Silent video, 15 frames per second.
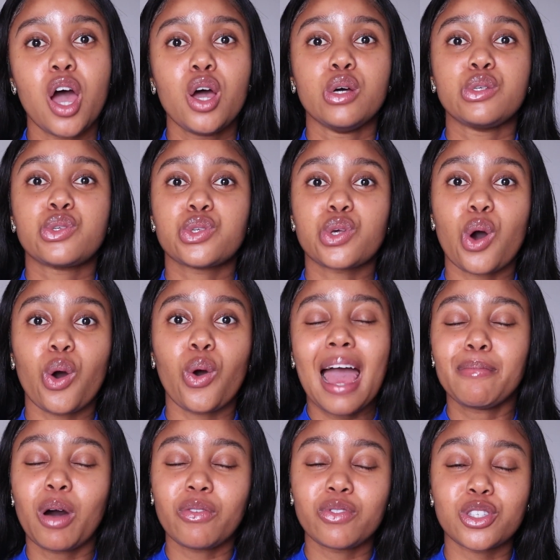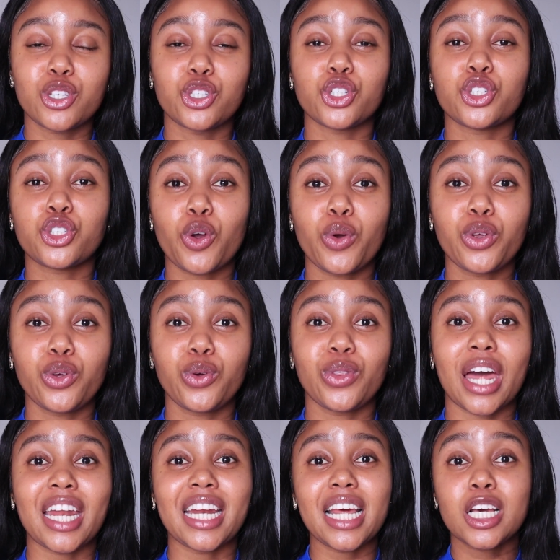So I'm obviously just showing you
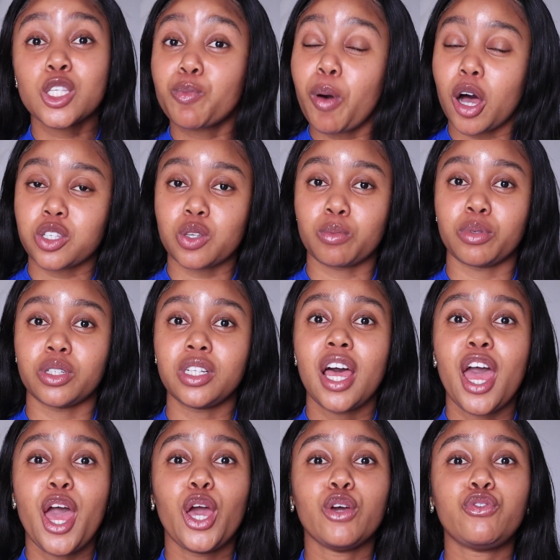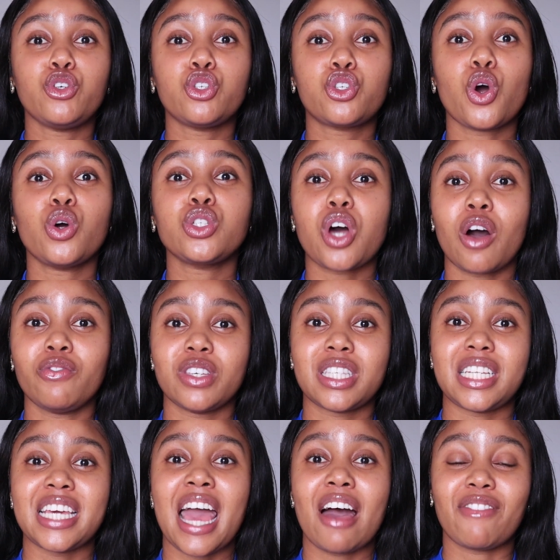that it is possible if you don't
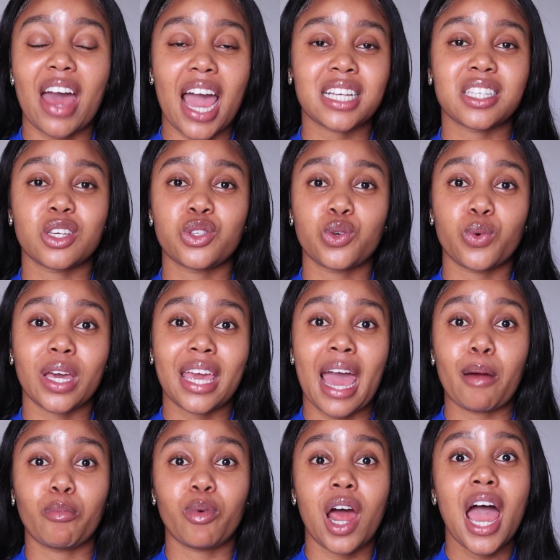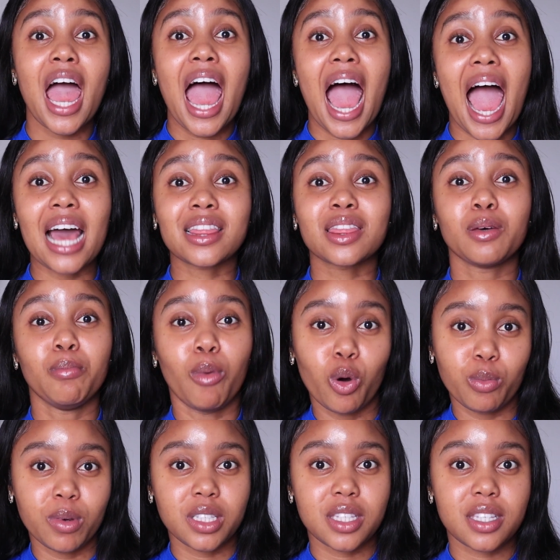obviously have access to a camera at the
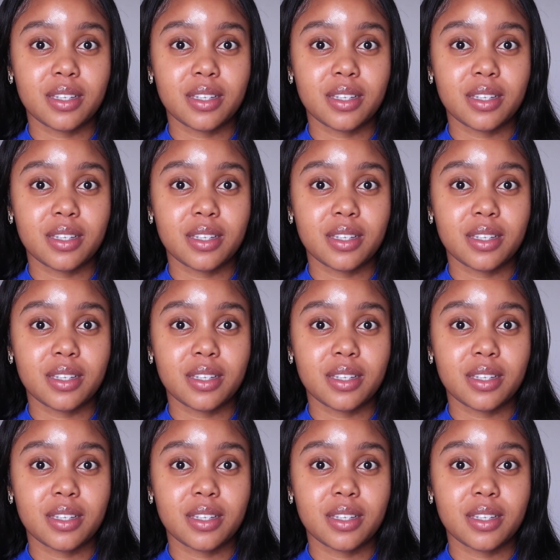moment.